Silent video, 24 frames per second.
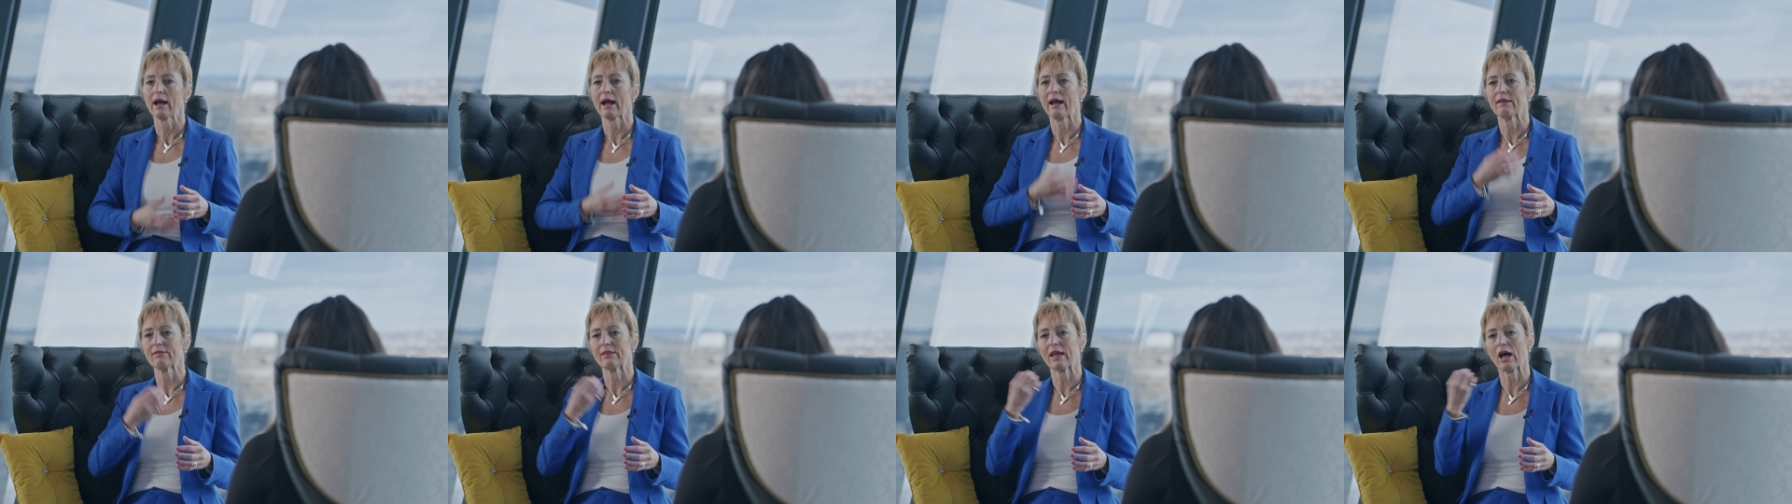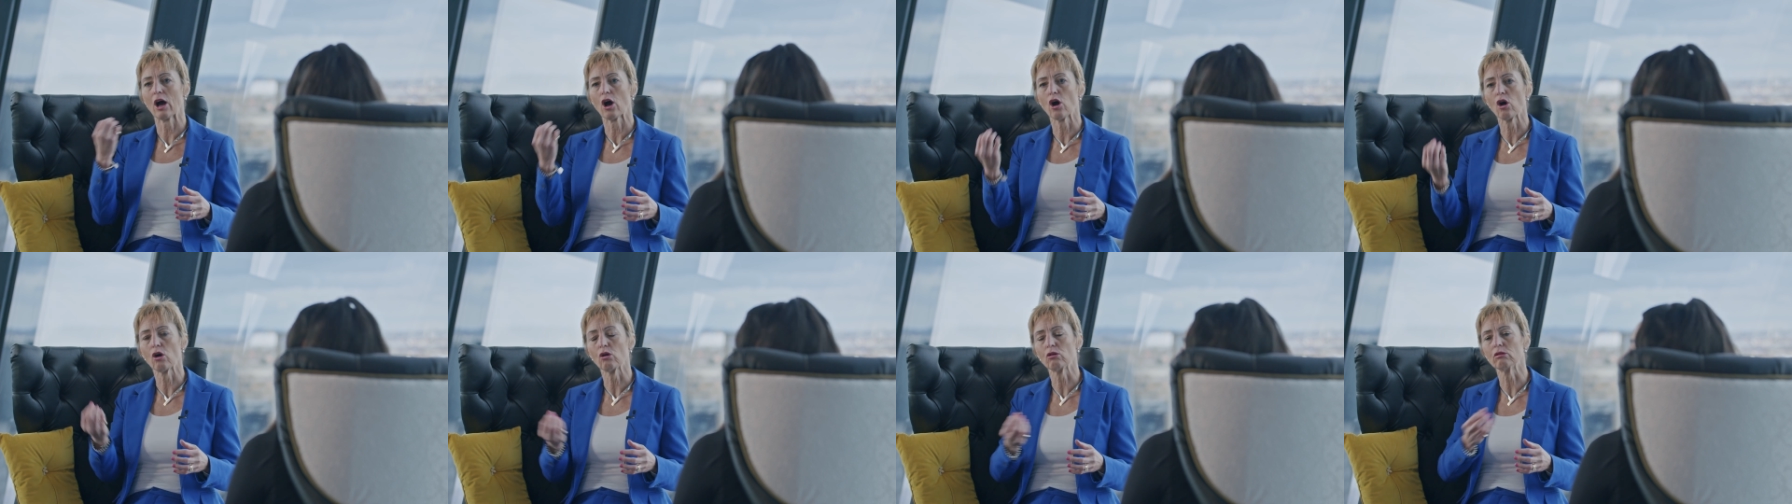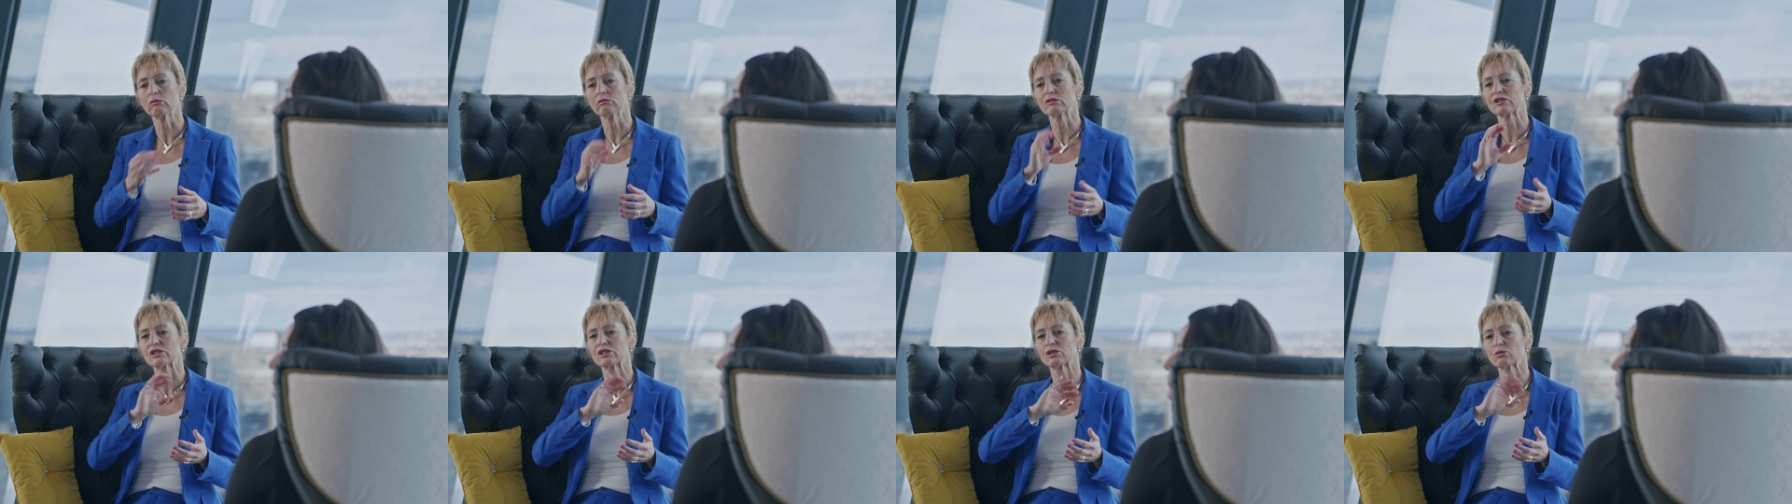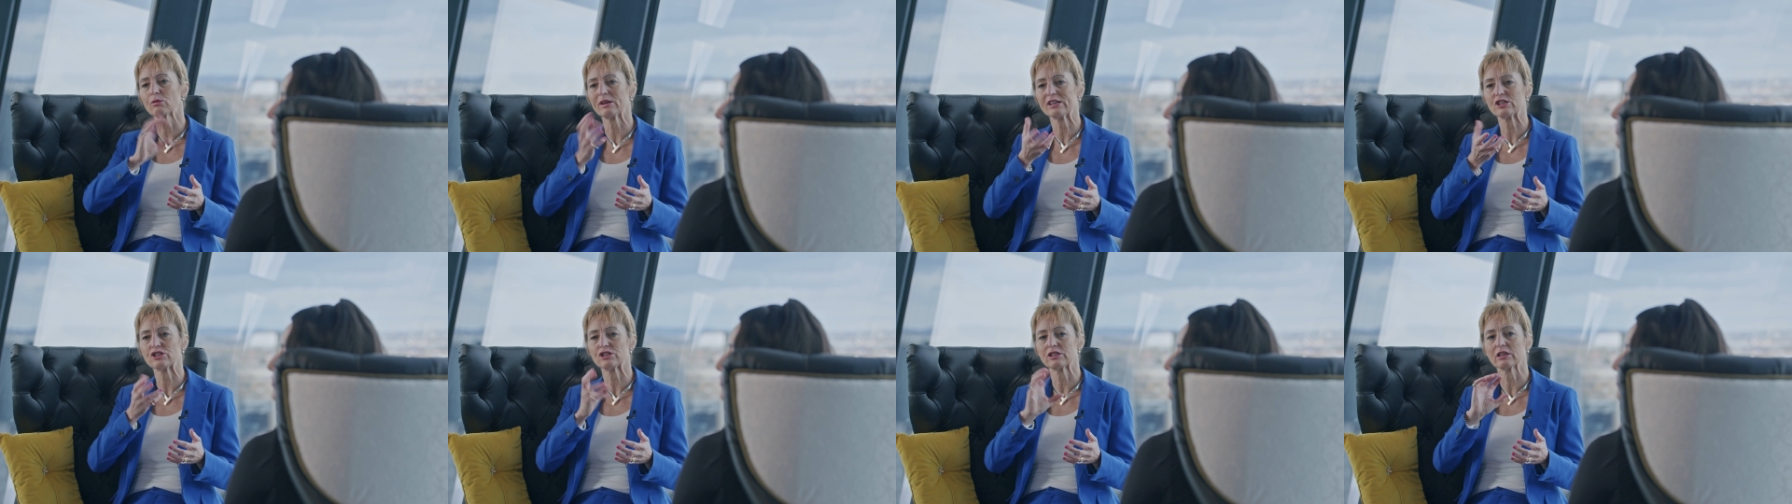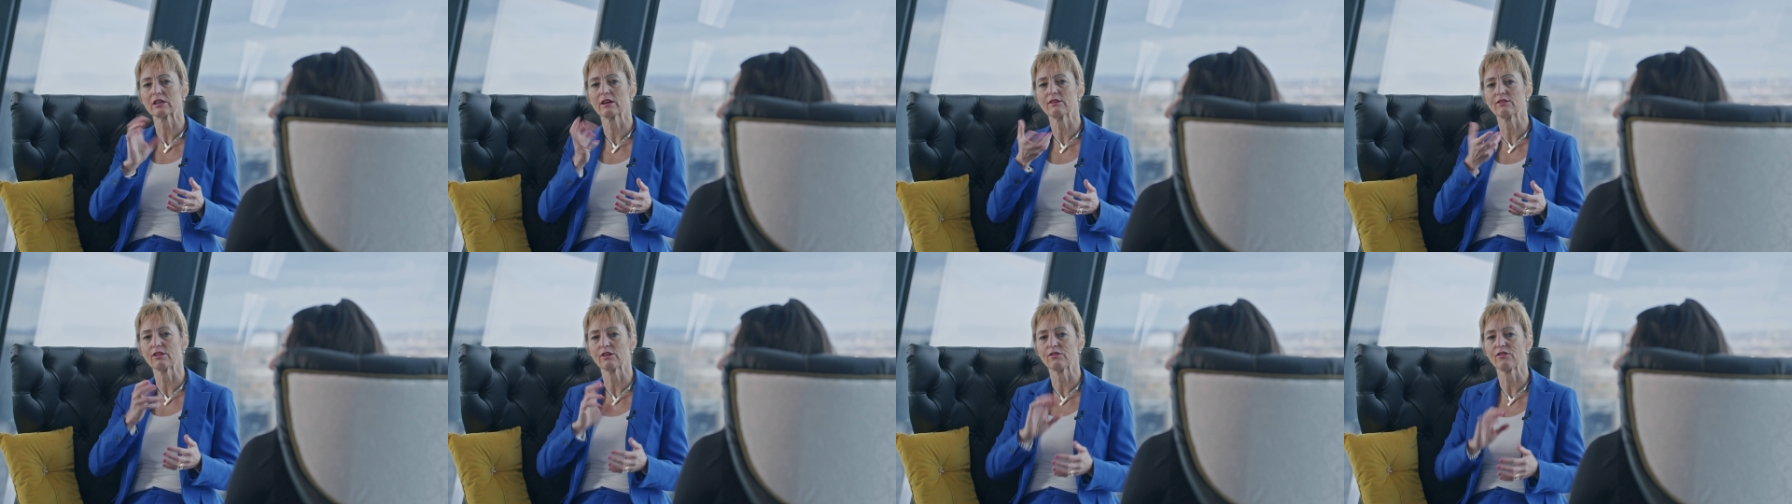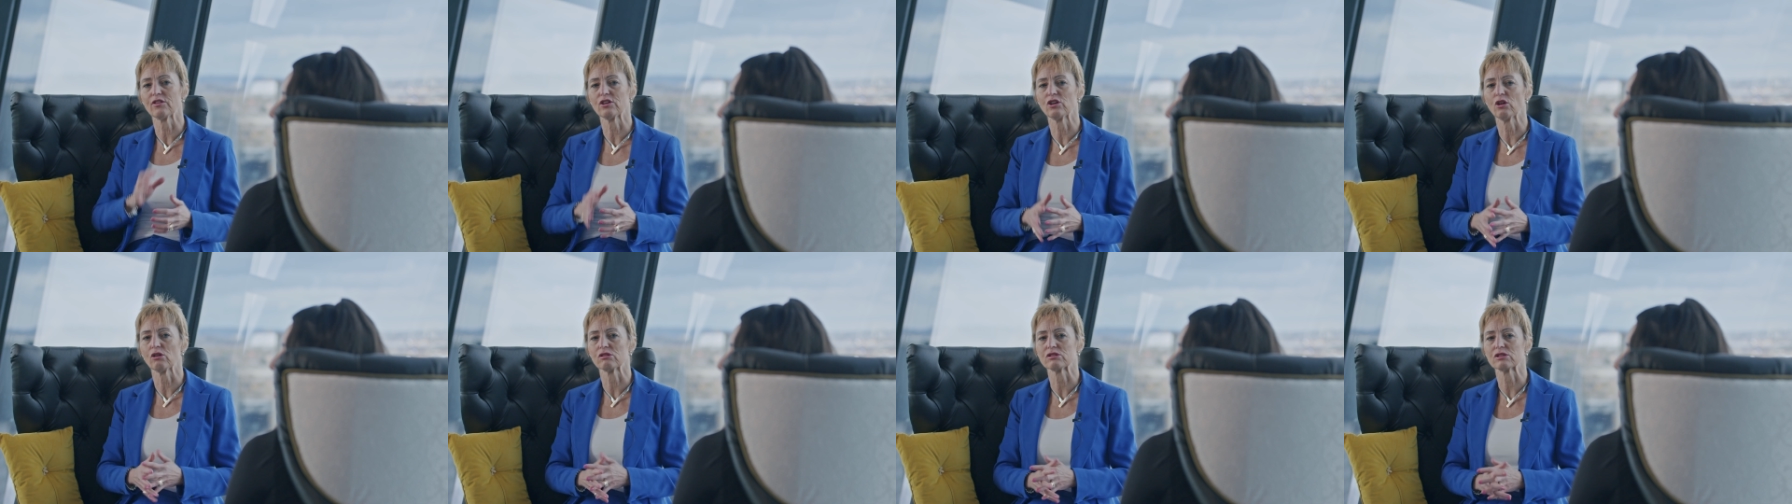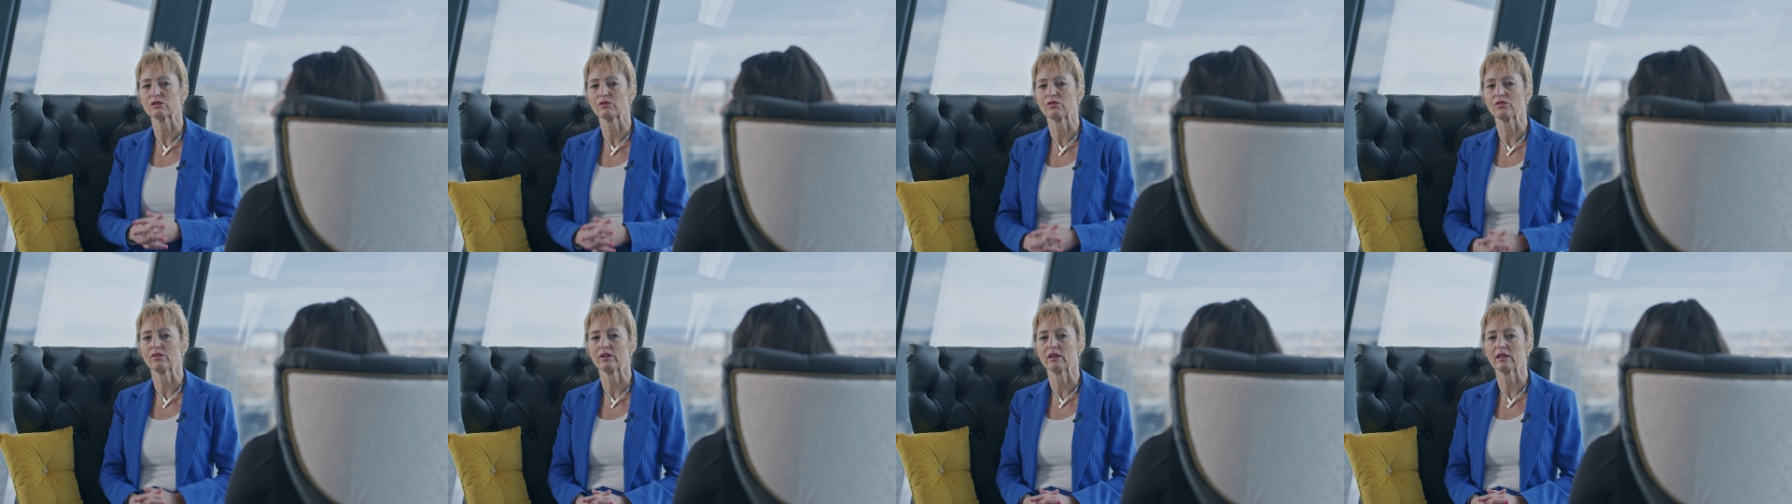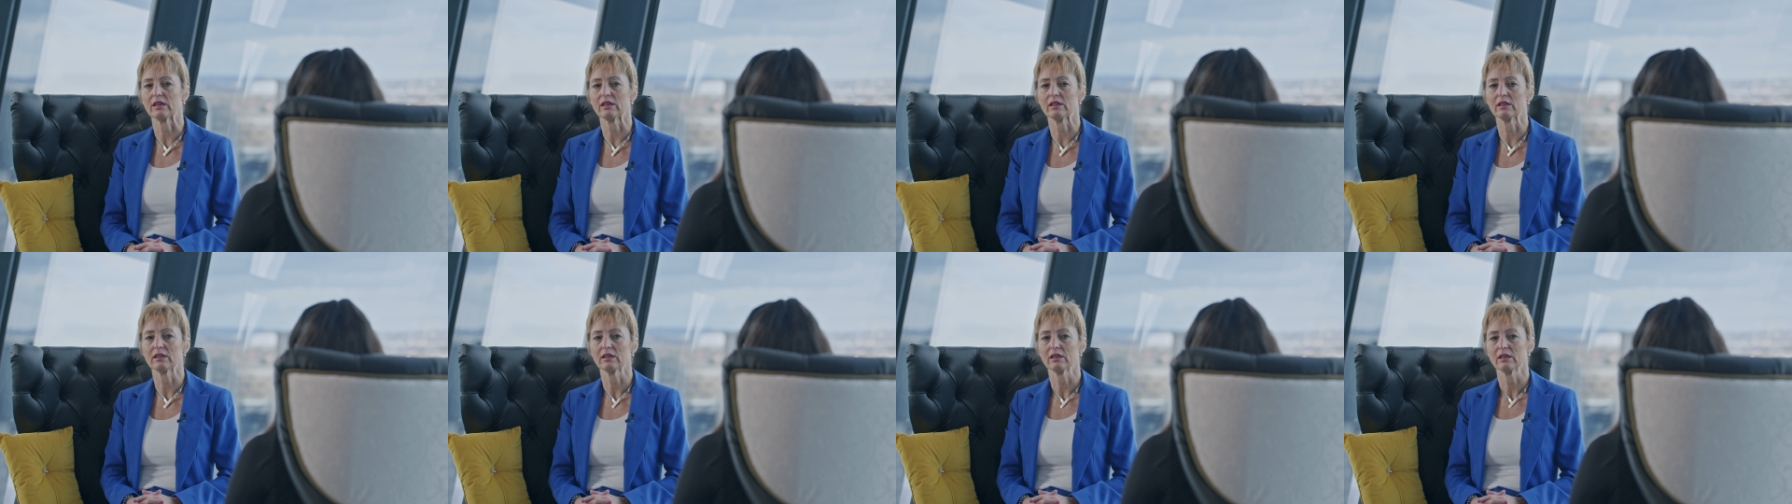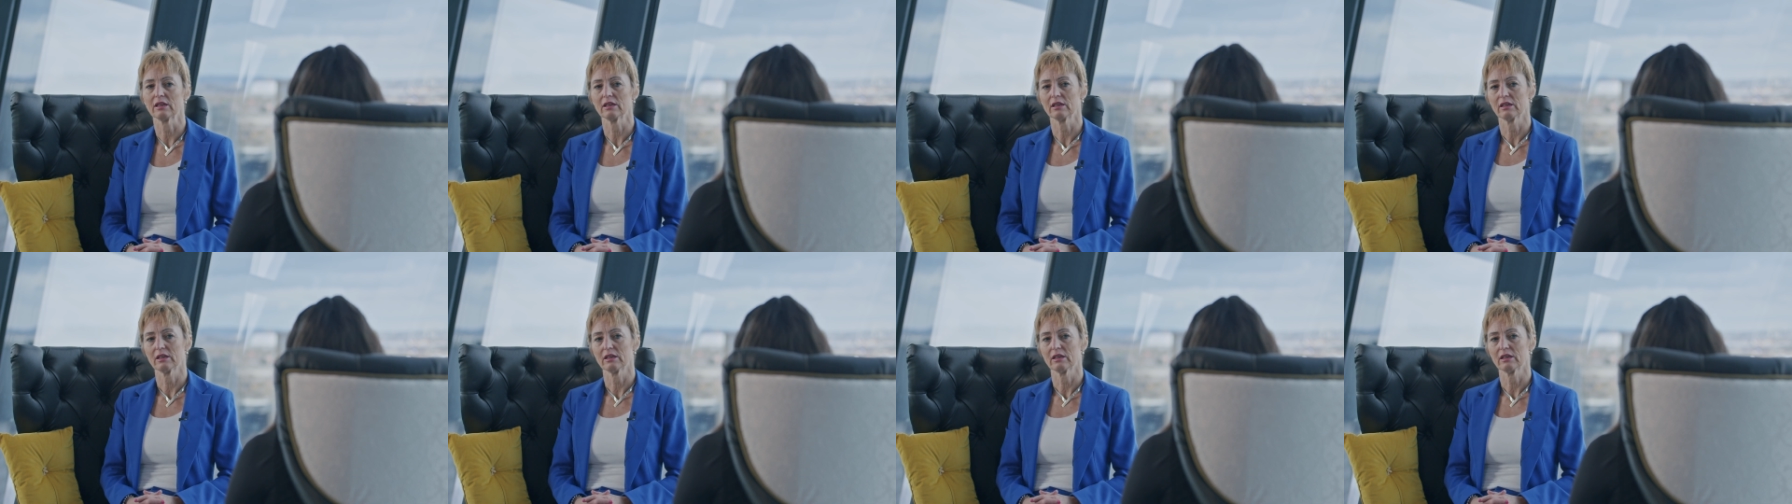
and that whole switching of the philosophy